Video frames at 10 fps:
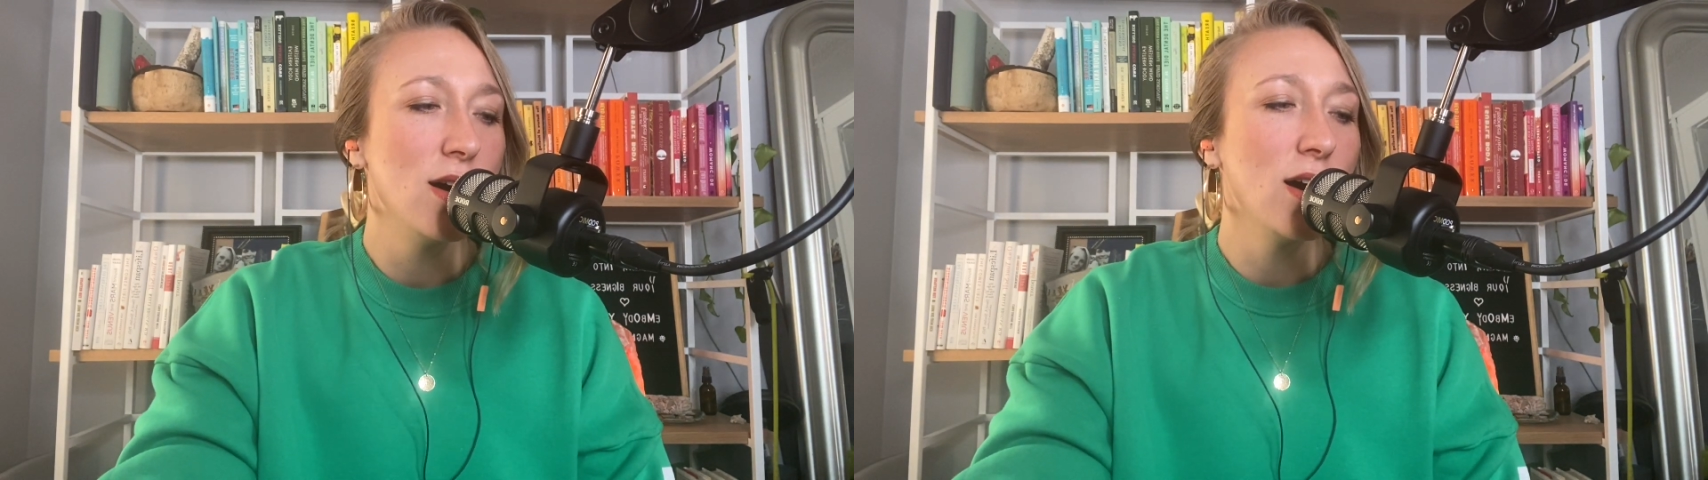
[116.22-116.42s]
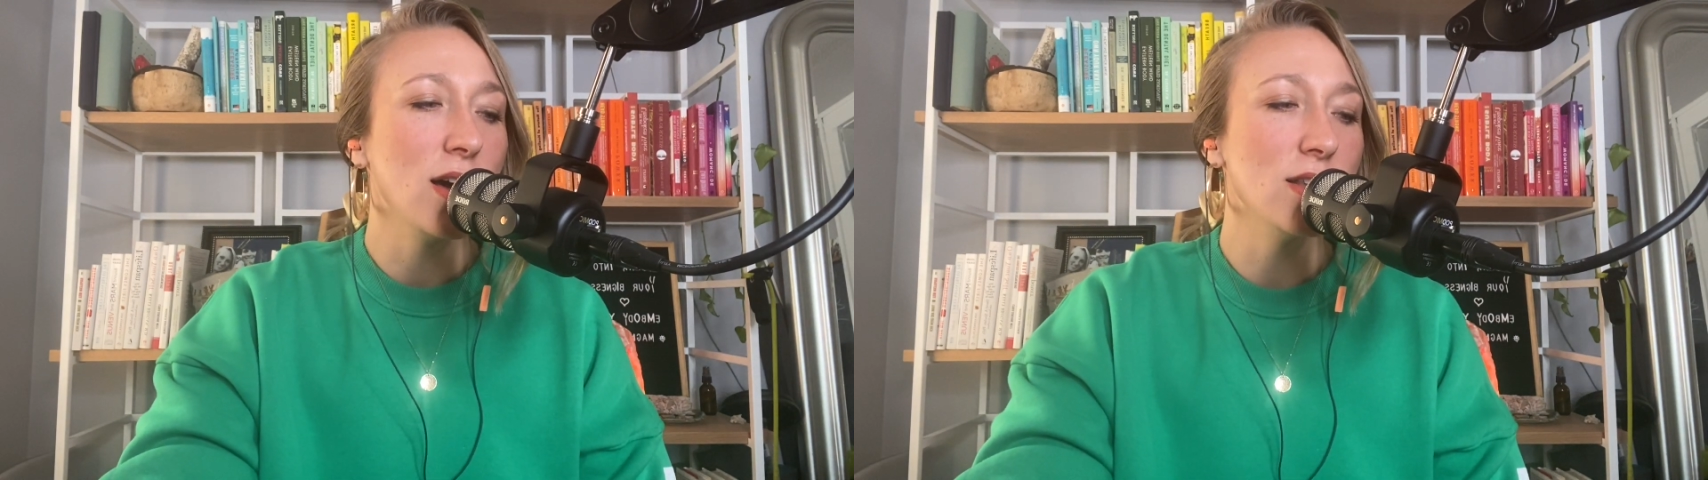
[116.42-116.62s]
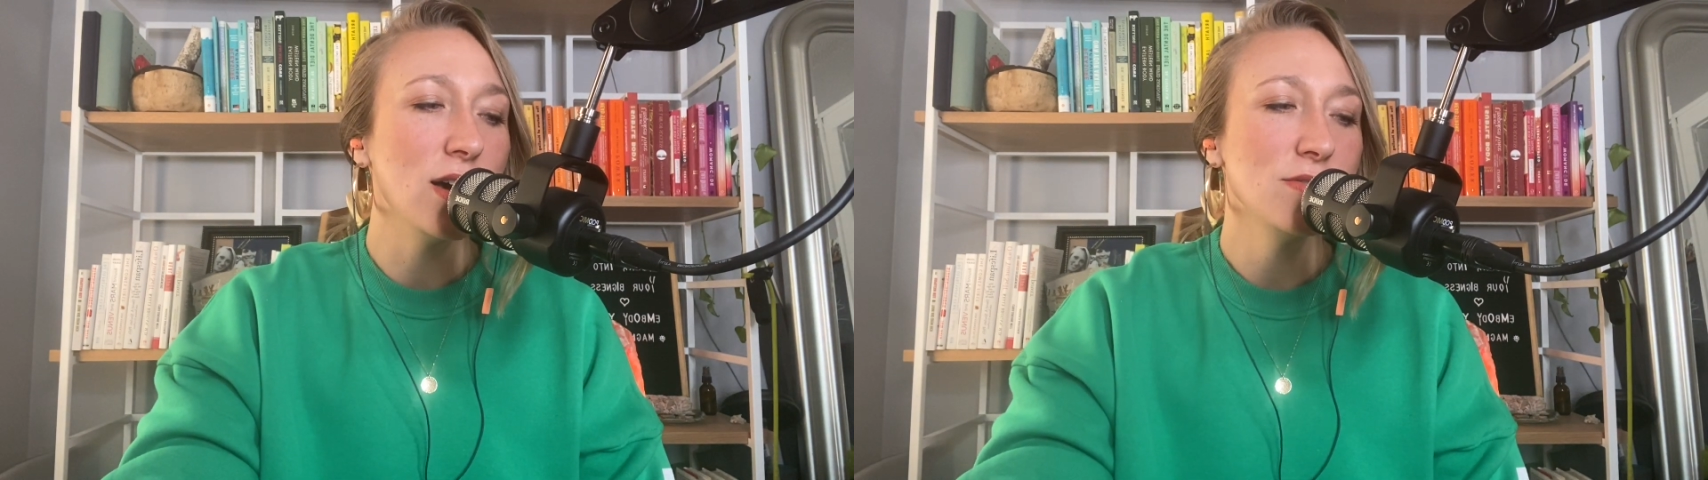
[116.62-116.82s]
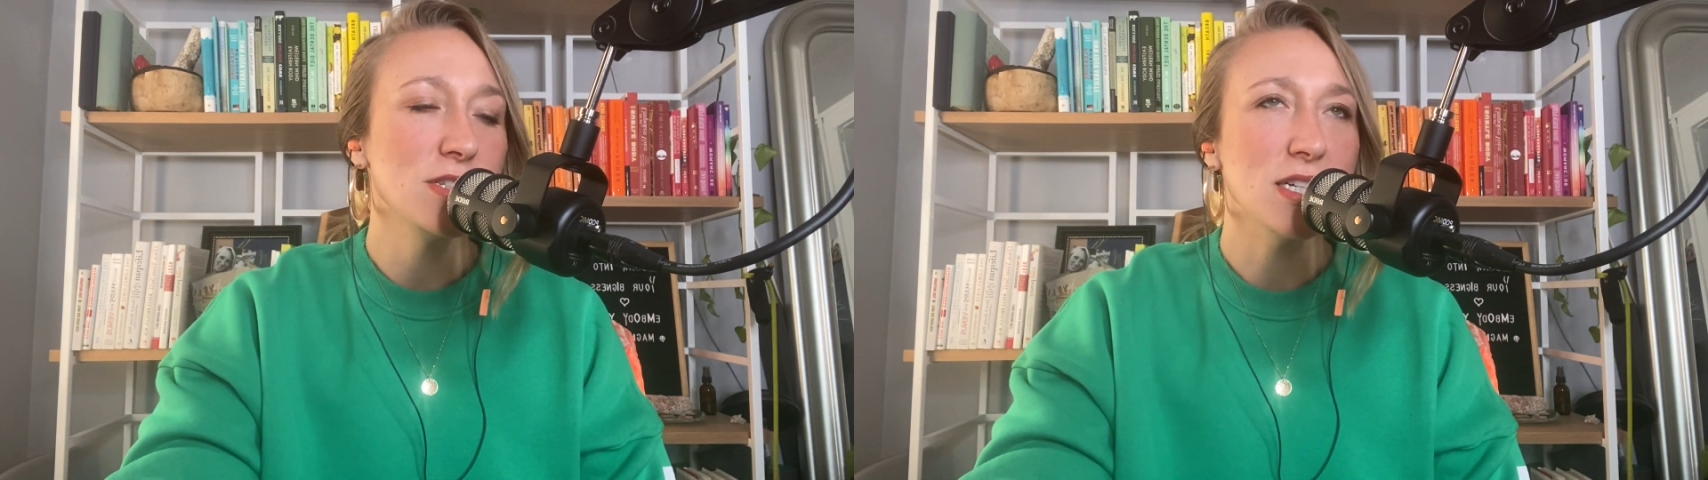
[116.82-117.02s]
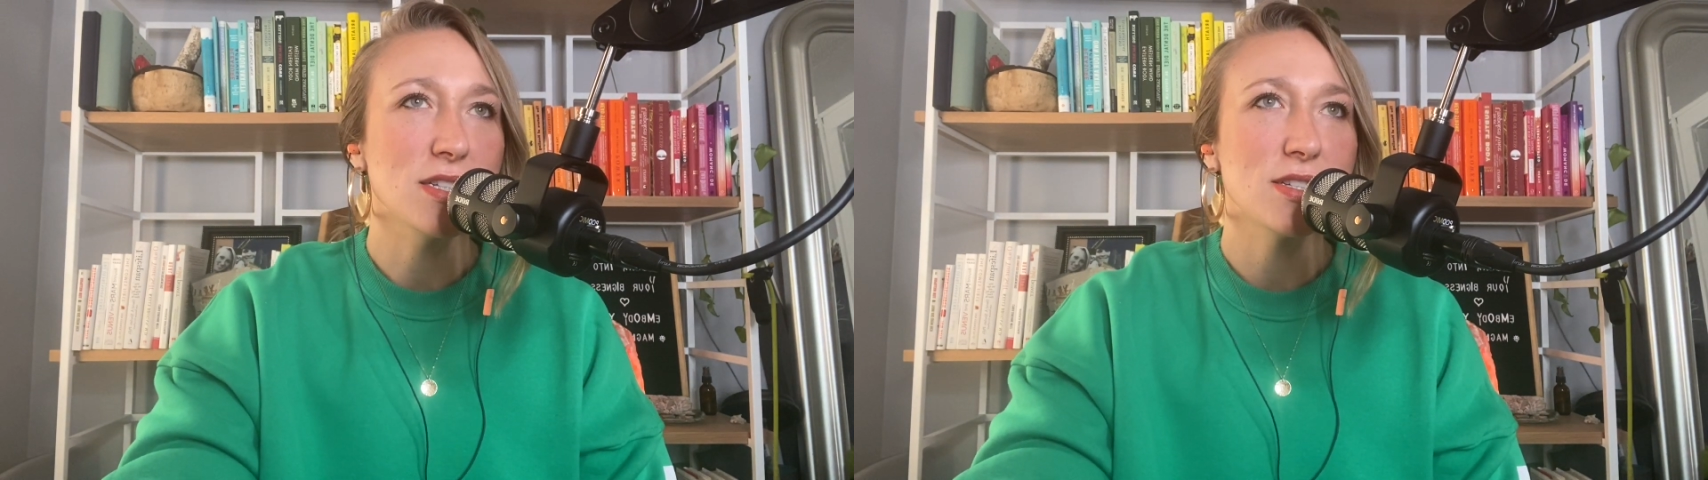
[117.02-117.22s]
I loved
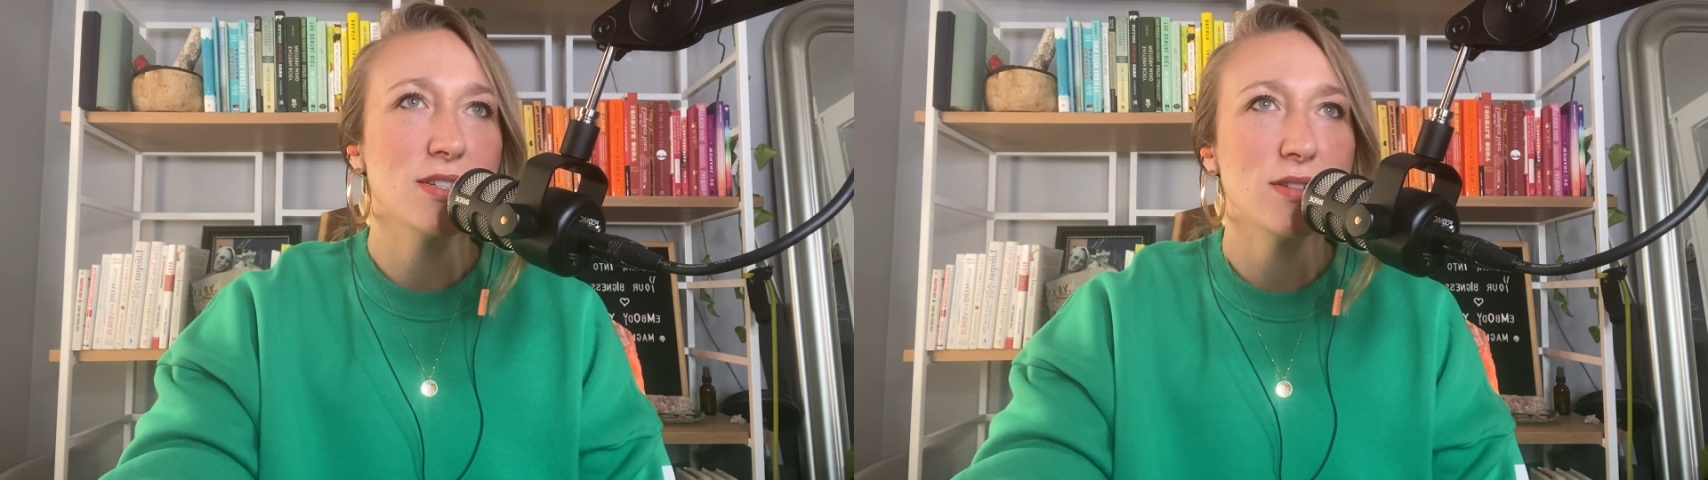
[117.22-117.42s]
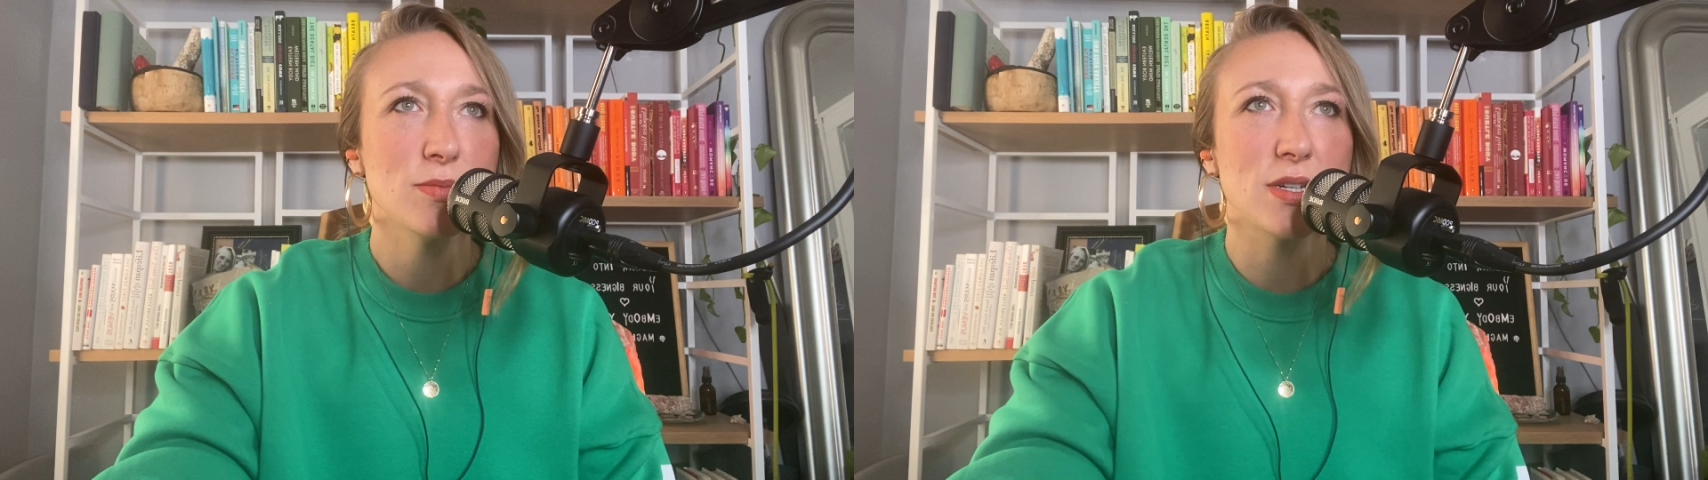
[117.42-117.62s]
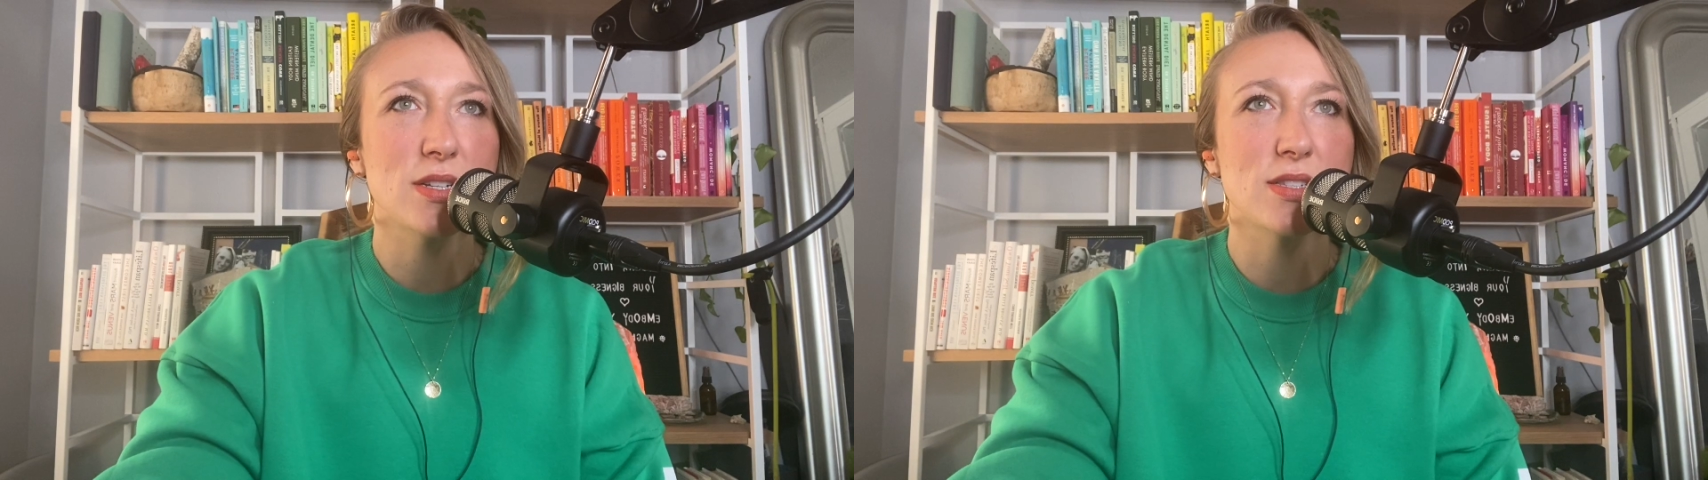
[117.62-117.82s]
it because